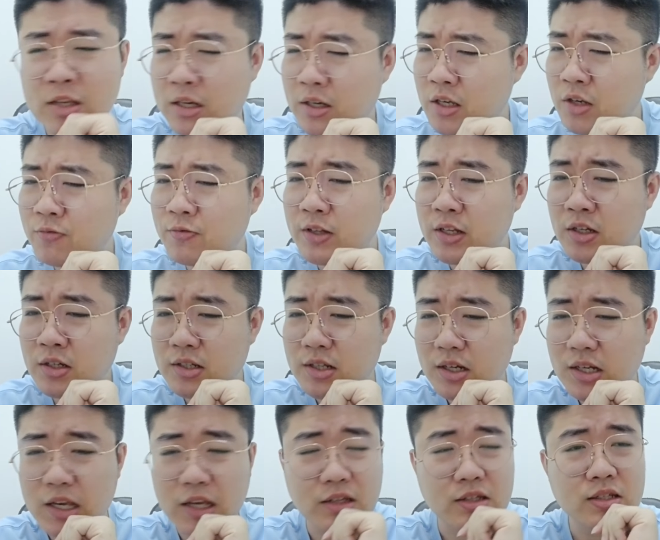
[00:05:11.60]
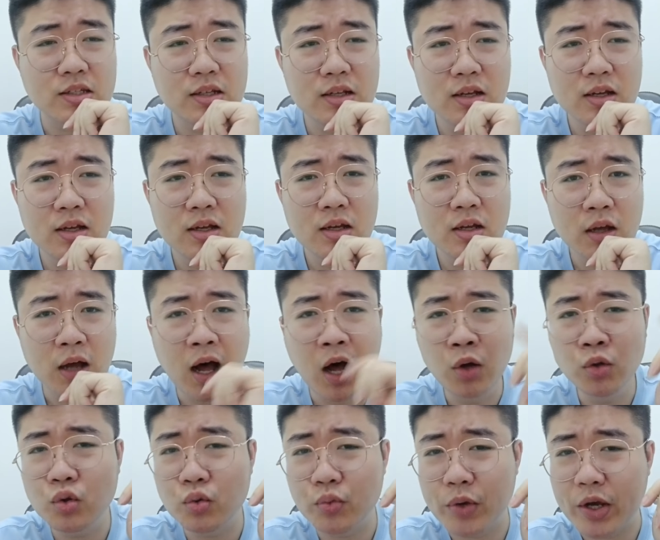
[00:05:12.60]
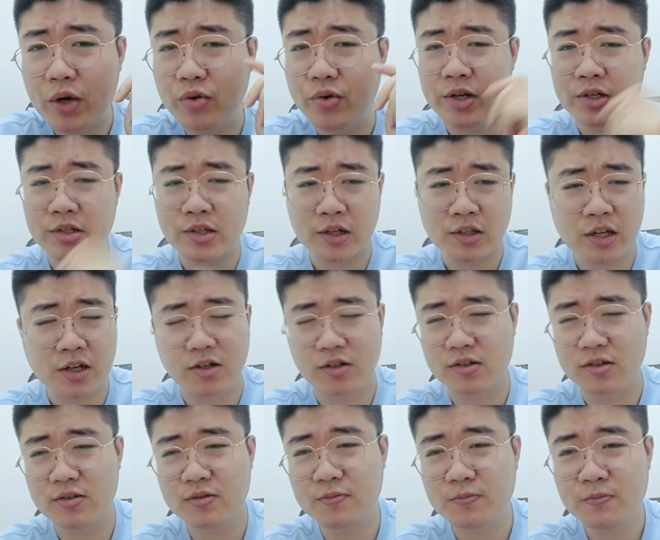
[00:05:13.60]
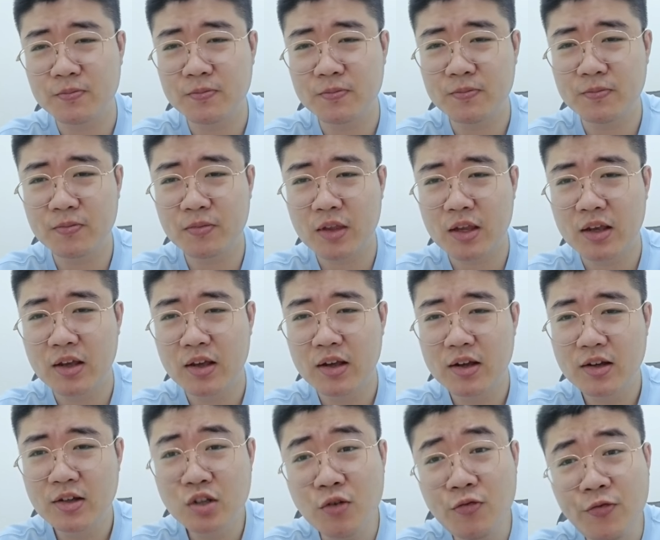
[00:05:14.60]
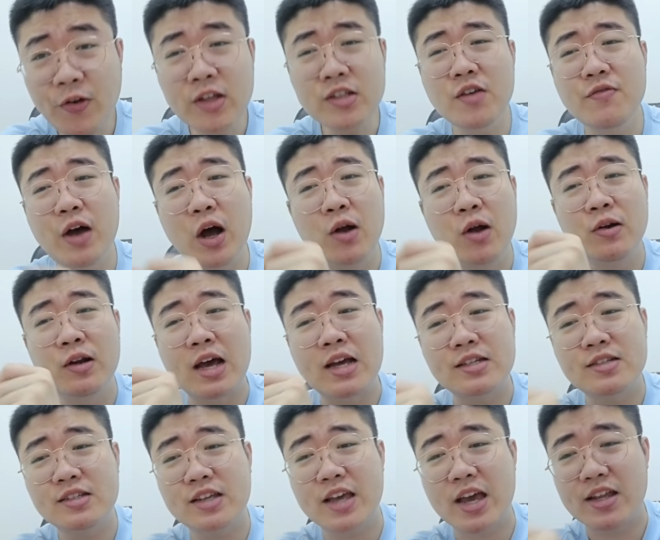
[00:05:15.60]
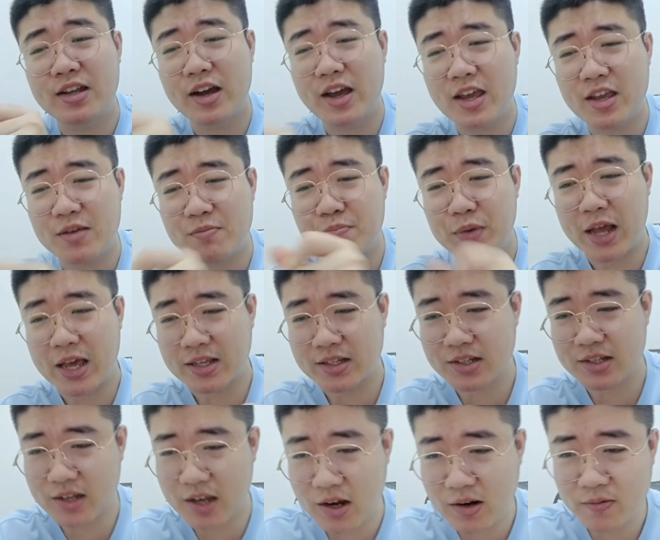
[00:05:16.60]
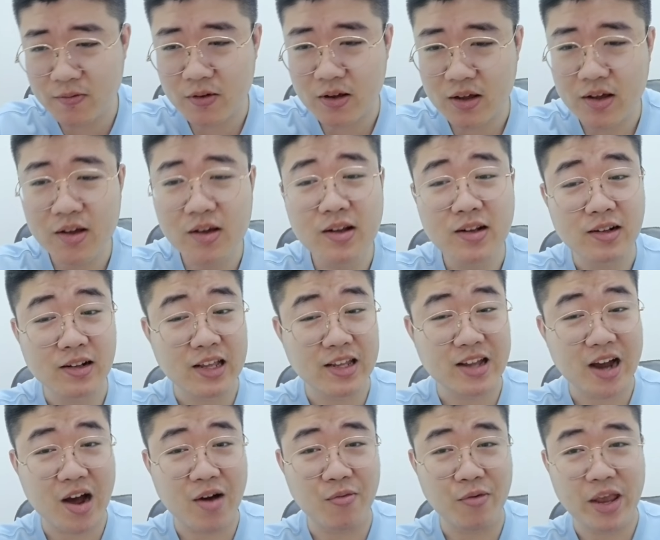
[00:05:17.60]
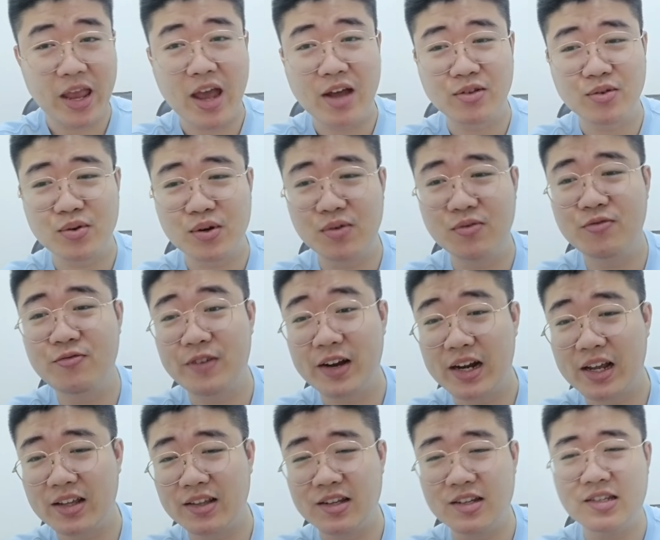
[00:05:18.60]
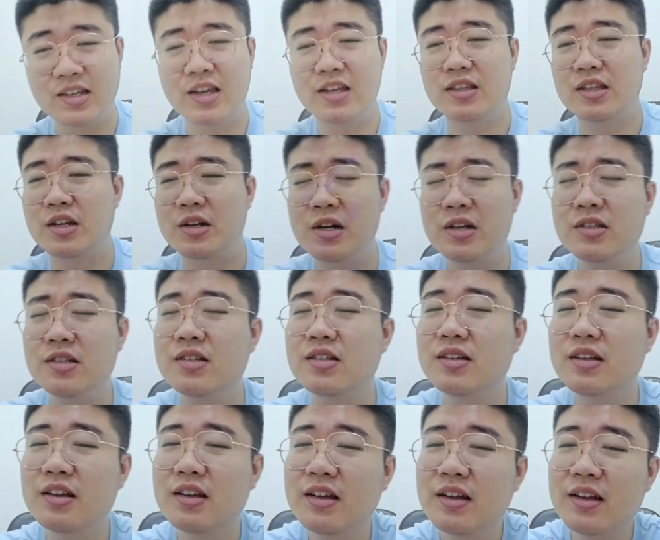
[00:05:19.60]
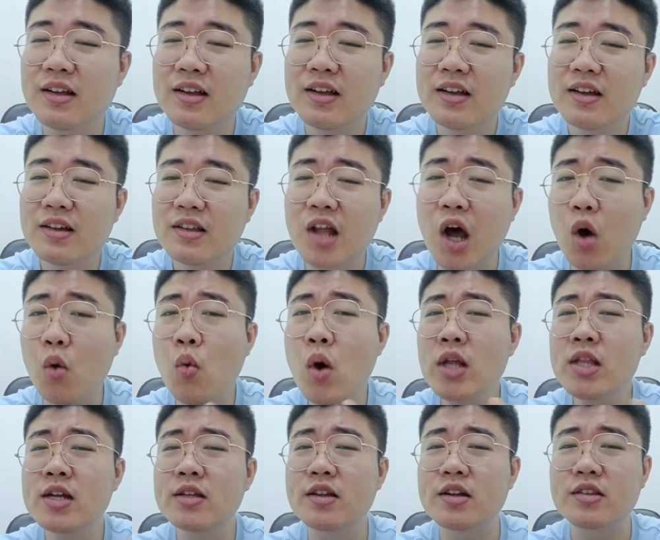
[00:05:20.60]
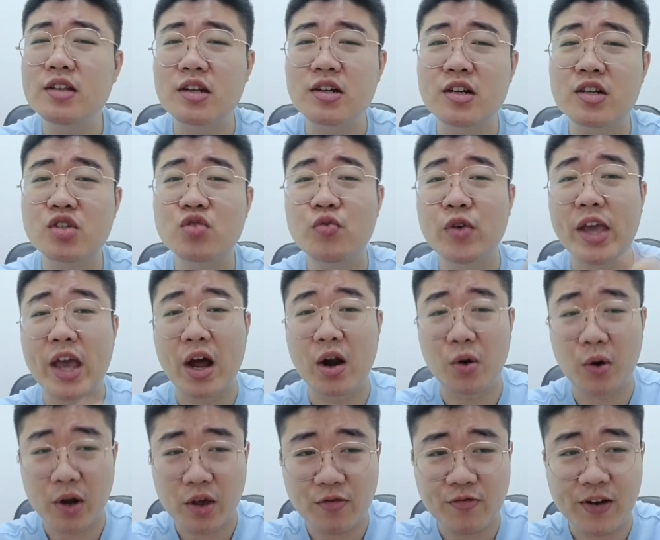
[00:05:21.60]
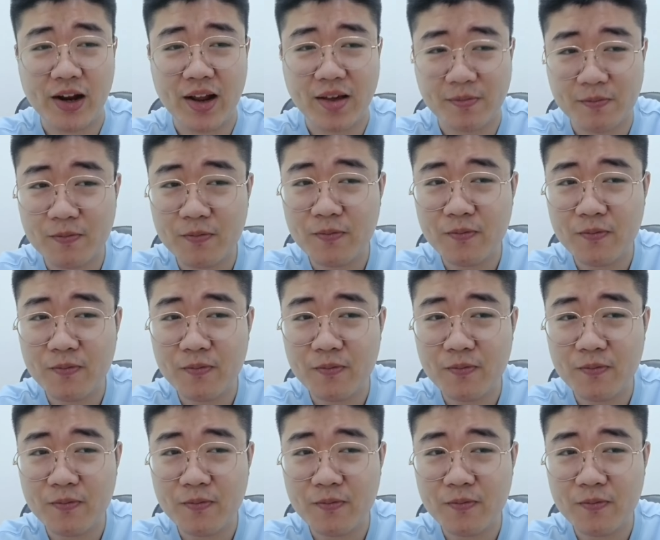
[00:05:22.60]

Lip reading: if this is the case, how do we arrange the digits? So first of all, let's get the 8 blanks here. Later on, we have to fill in these 8 digits. Now, what are the digits we can already fill in?